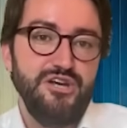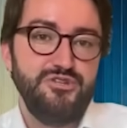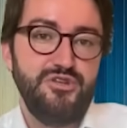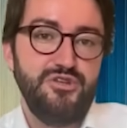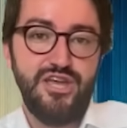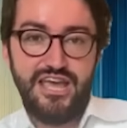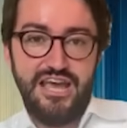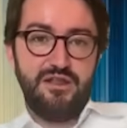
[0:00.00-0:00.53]

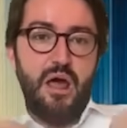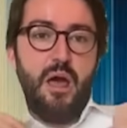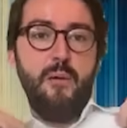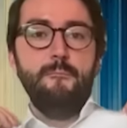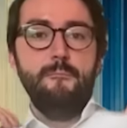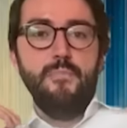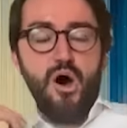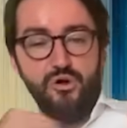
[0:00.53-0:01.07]
So you get
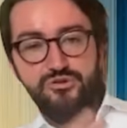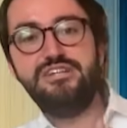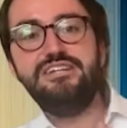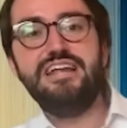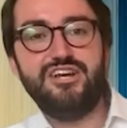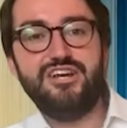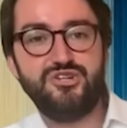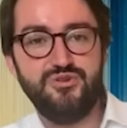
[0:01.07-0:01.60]

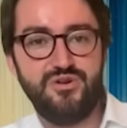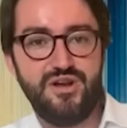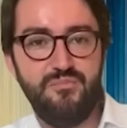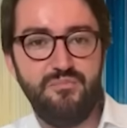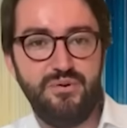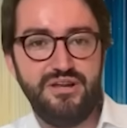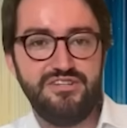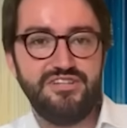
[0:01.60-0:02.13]
multinational
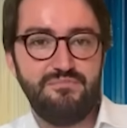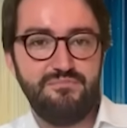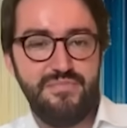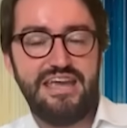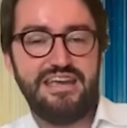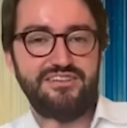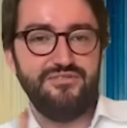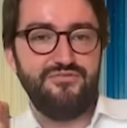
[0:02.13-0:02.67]
companies that
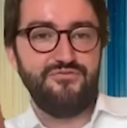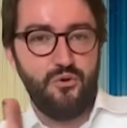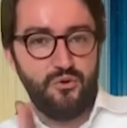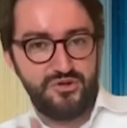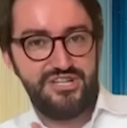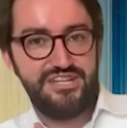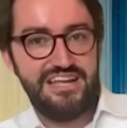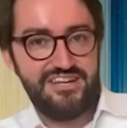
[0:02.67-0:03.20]
make the
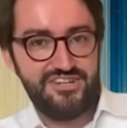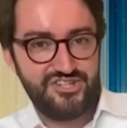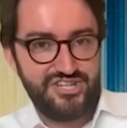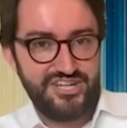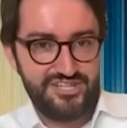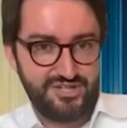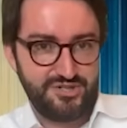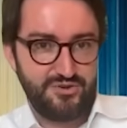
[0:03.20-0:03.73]
14-inch
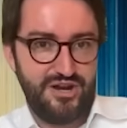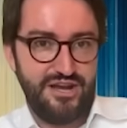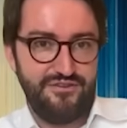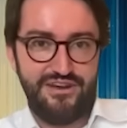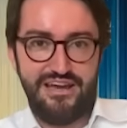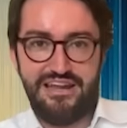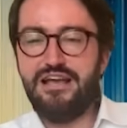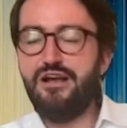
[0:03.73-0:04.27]
disk drive,
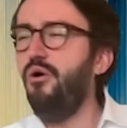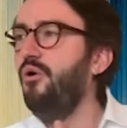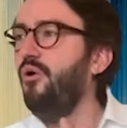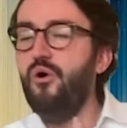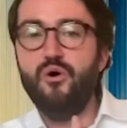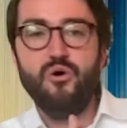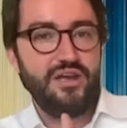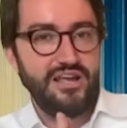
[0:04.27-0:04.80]
and they
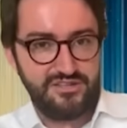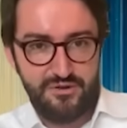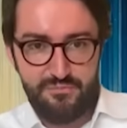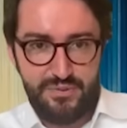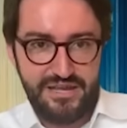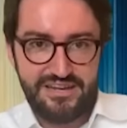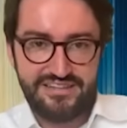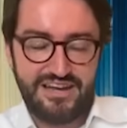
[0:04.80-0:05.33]
all get
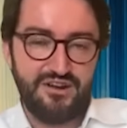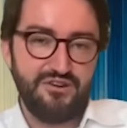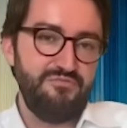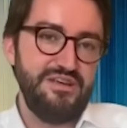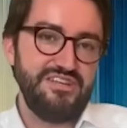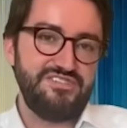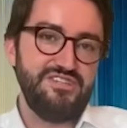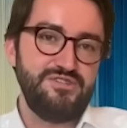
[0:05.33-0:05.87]
competed out of
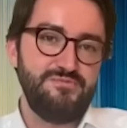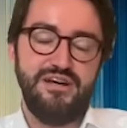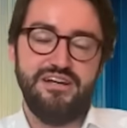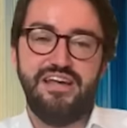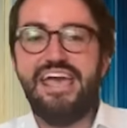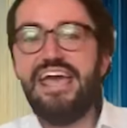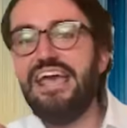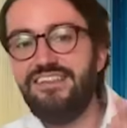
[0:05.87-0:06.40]
business by
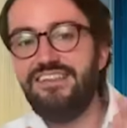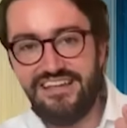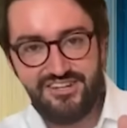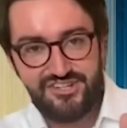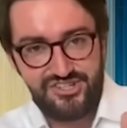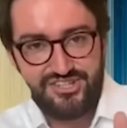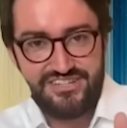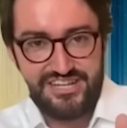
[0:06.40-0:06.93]
the
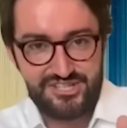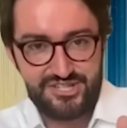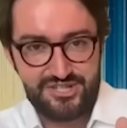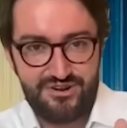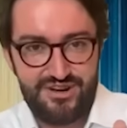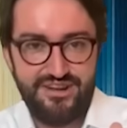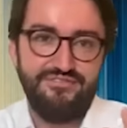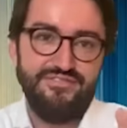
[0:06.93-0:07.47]
8-inch disk
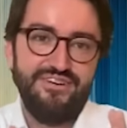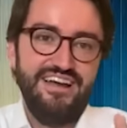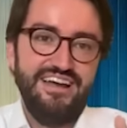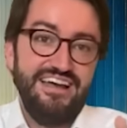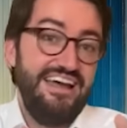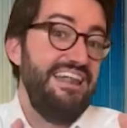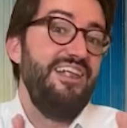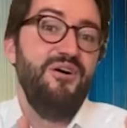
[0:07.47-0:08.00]
drive.
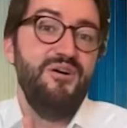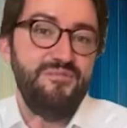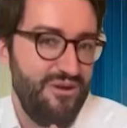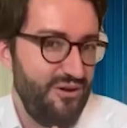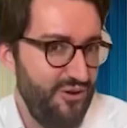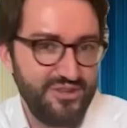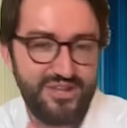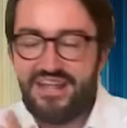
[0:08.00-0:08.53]
And lo and
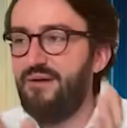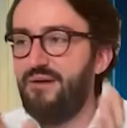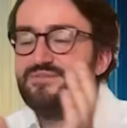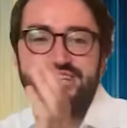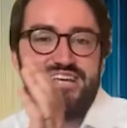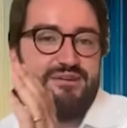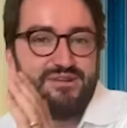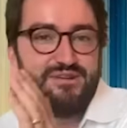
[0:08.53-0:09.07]
behold, it
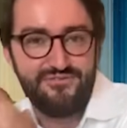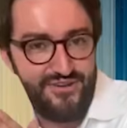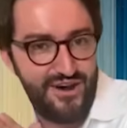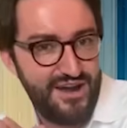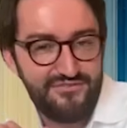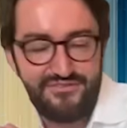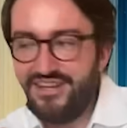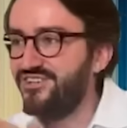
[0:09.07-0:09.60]
happens again with 5